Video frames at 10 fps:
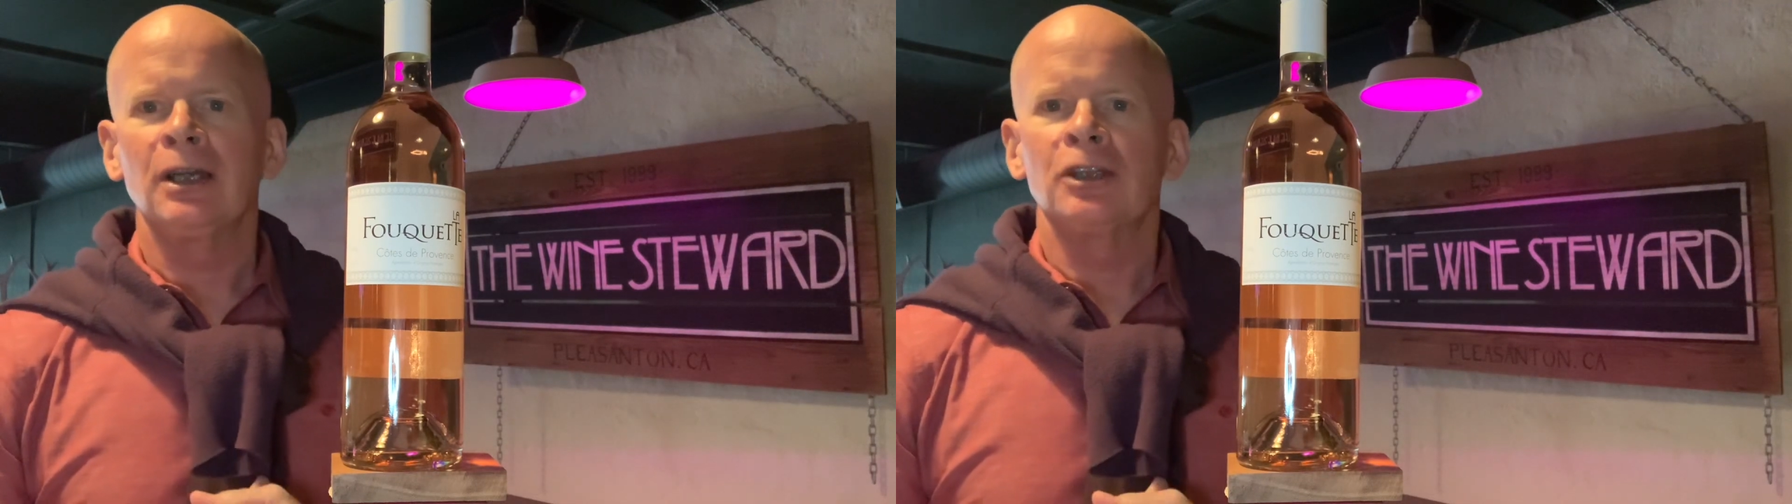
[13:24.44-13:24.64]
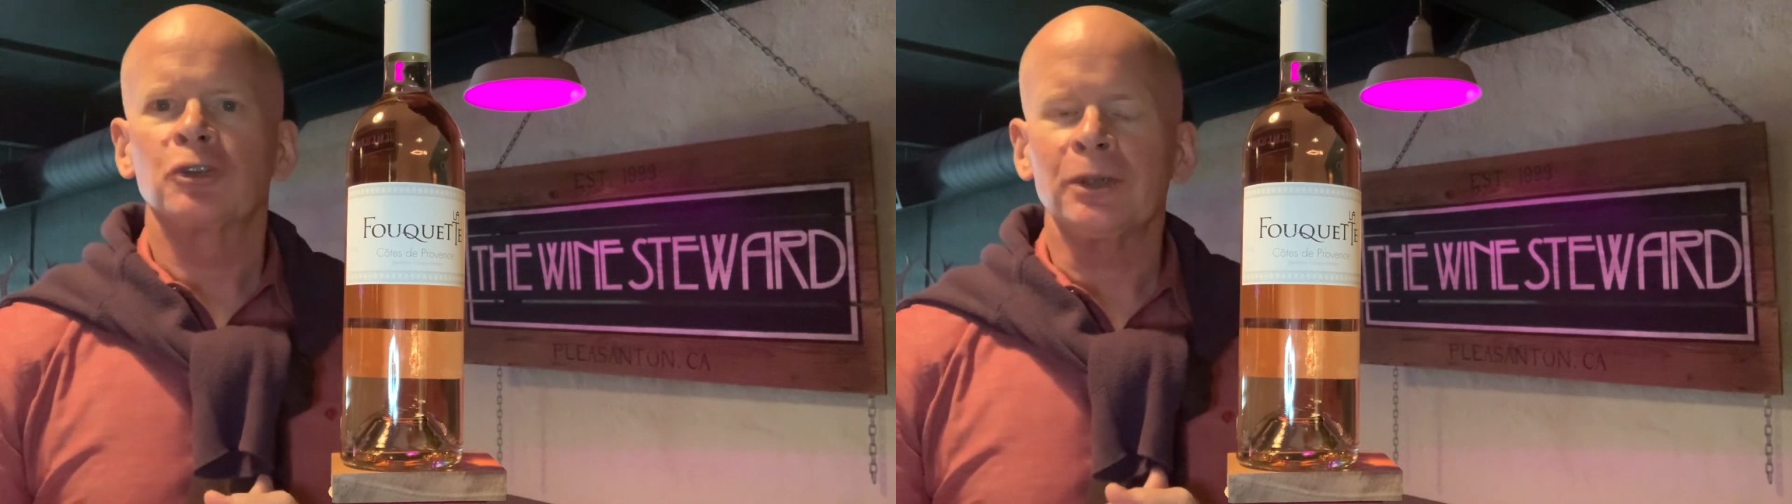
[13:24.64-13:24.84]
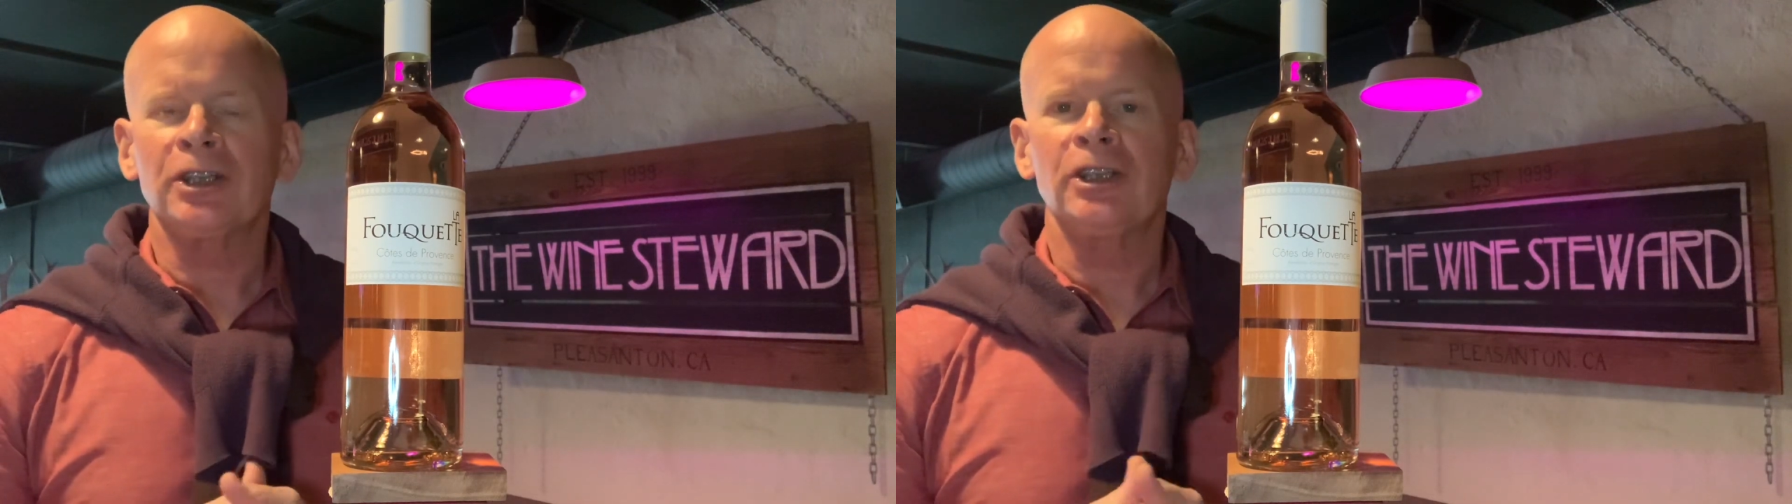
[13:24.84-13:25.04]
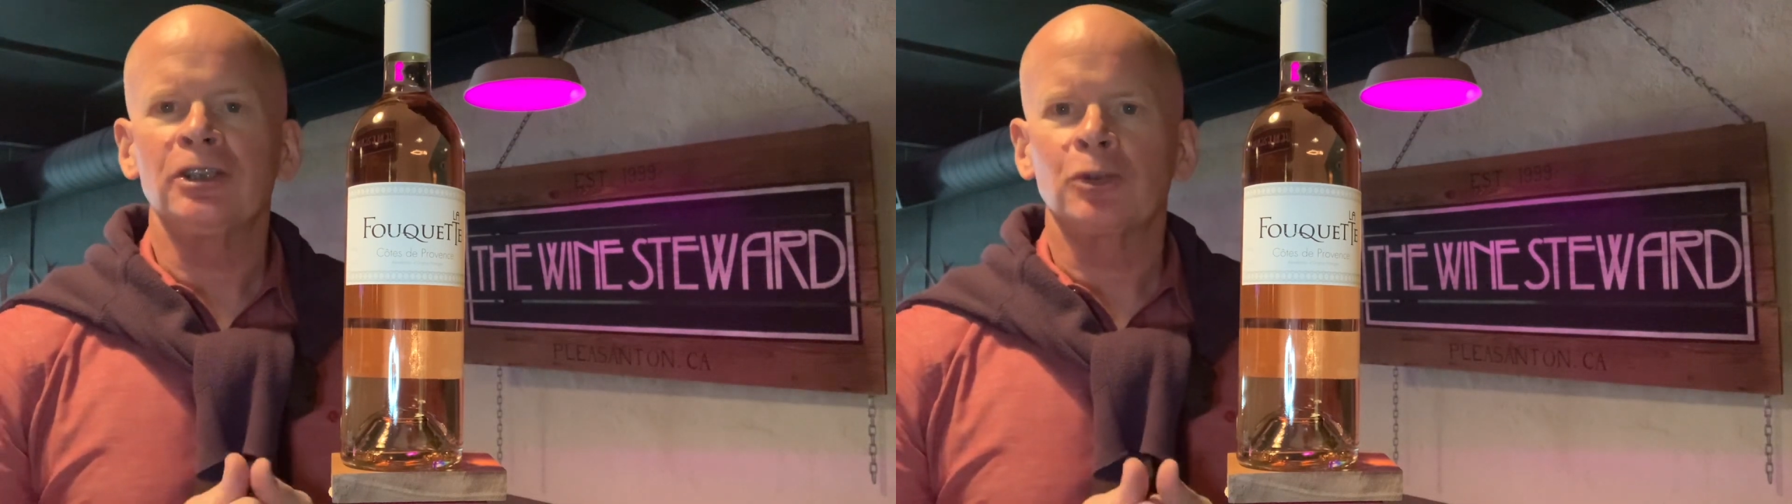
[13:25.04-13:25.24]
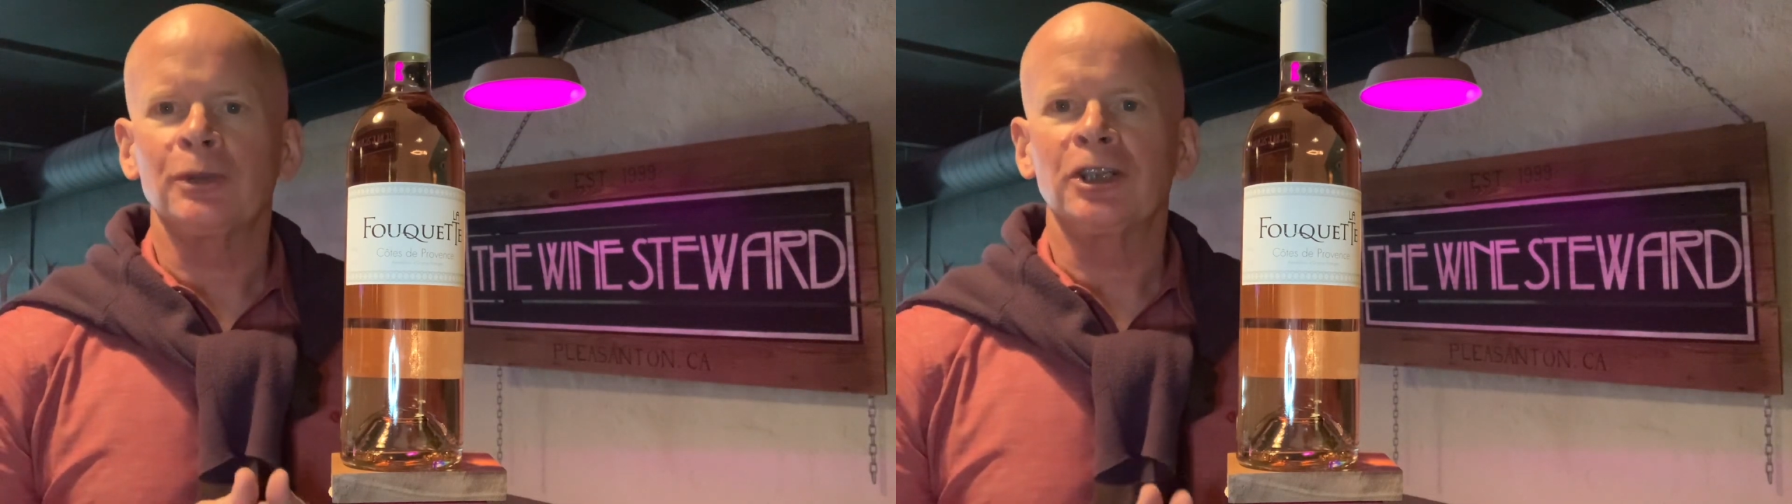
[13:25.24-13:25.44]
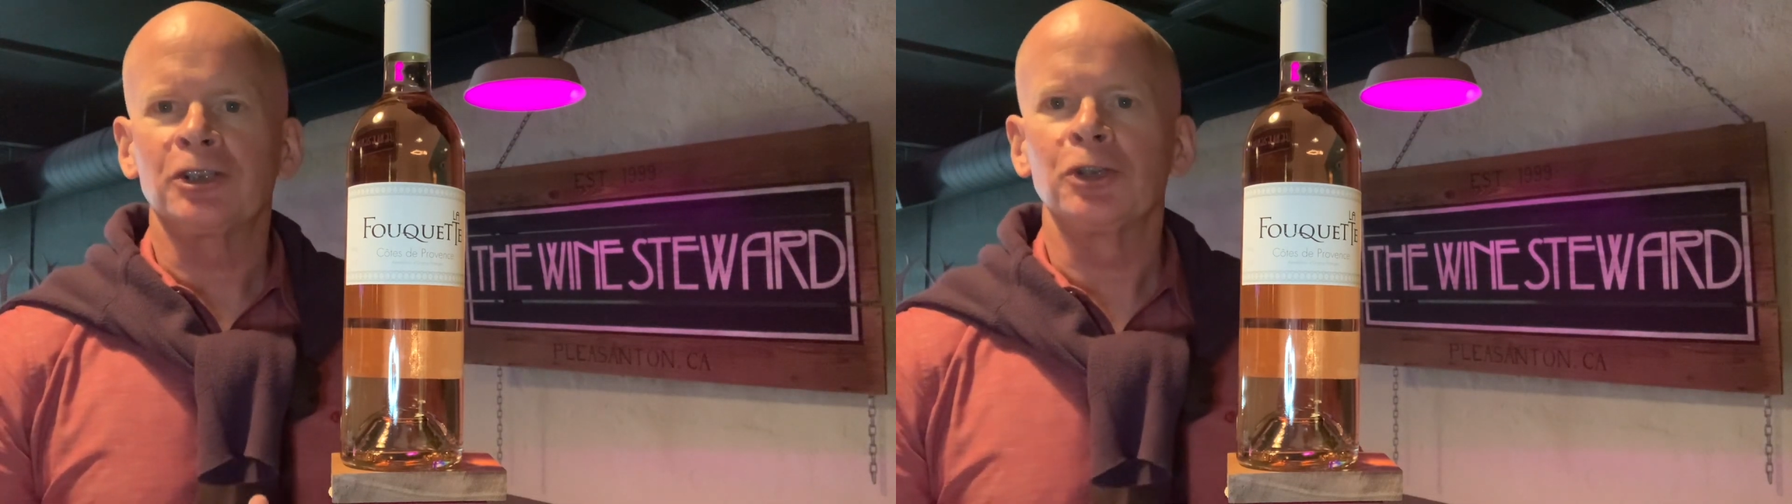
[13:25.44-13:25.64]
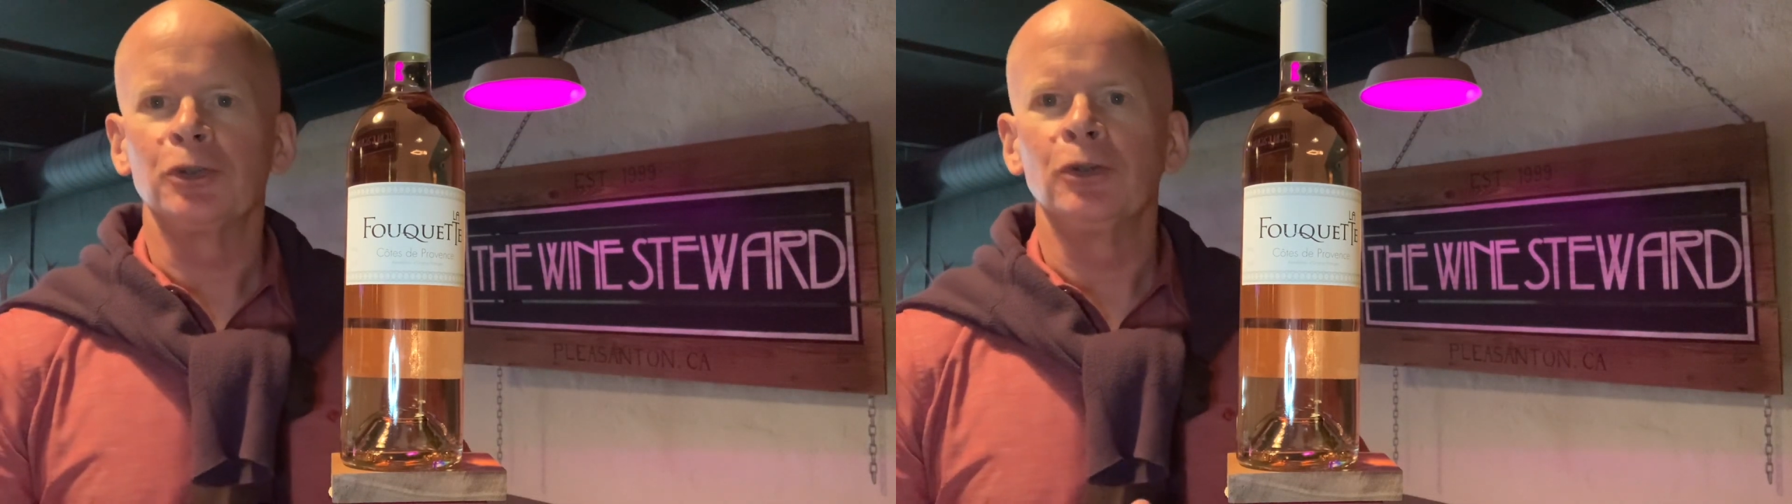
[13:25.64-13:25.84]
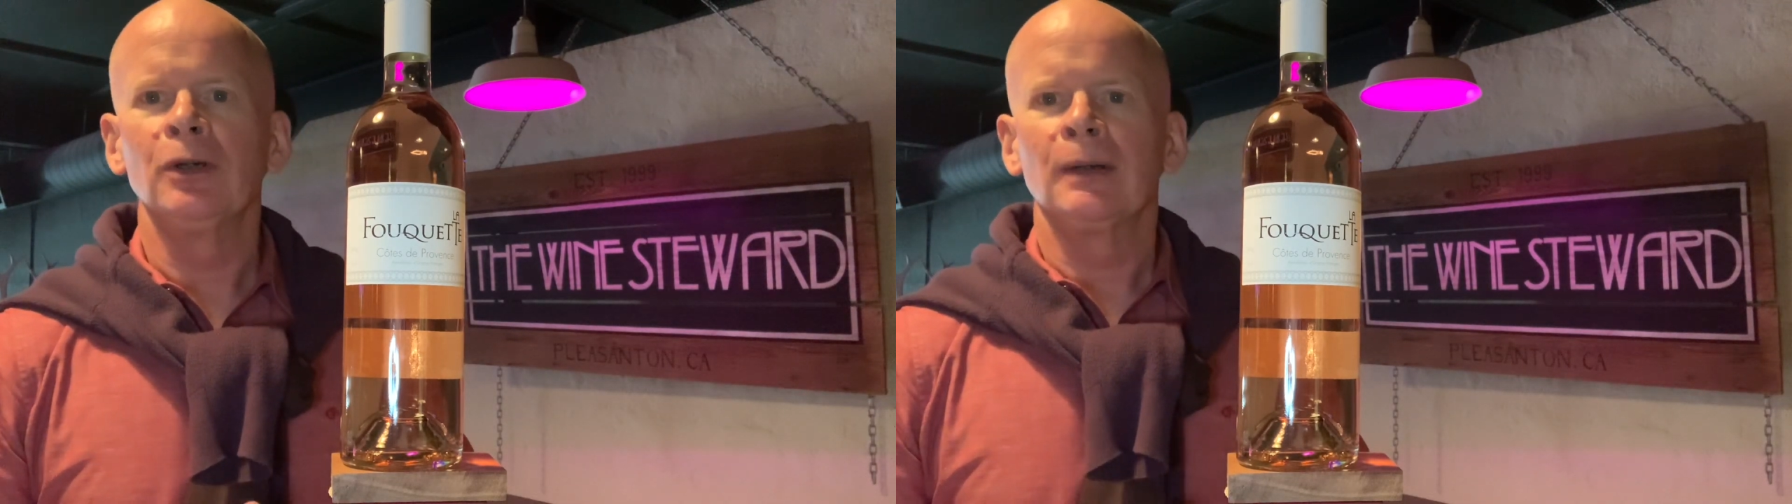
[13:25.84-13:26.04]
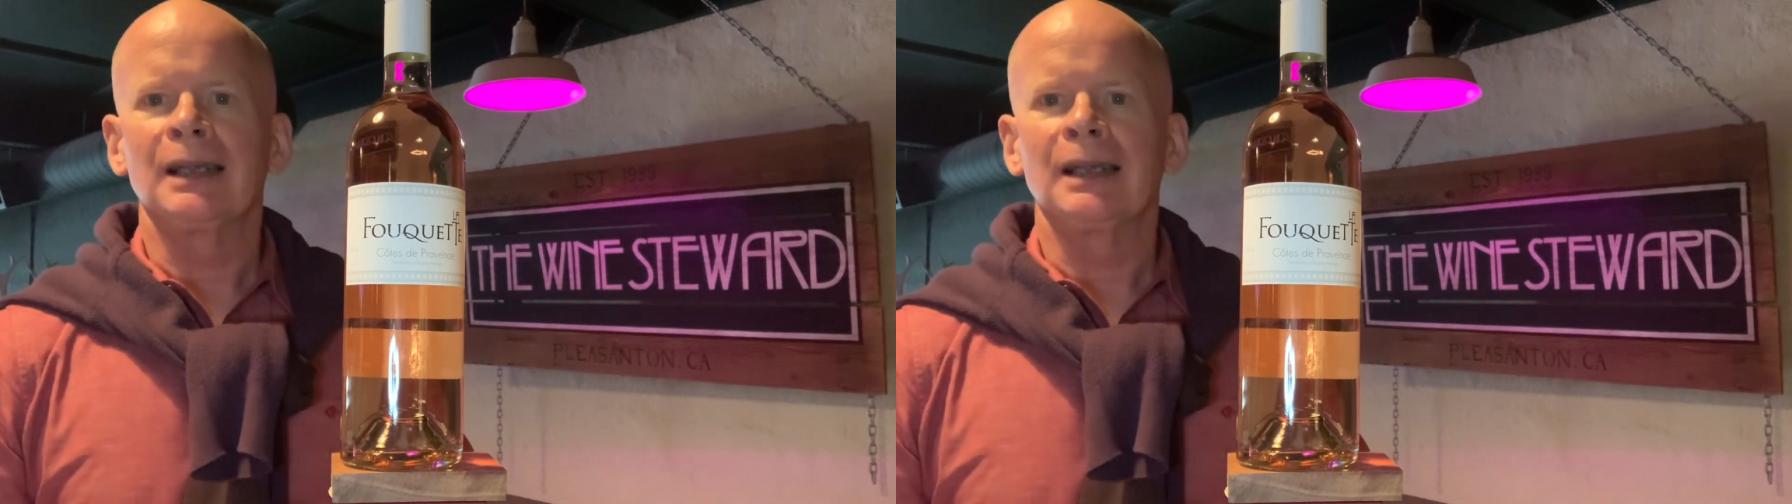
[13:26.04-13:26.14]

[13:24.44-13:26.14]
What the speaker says: 2022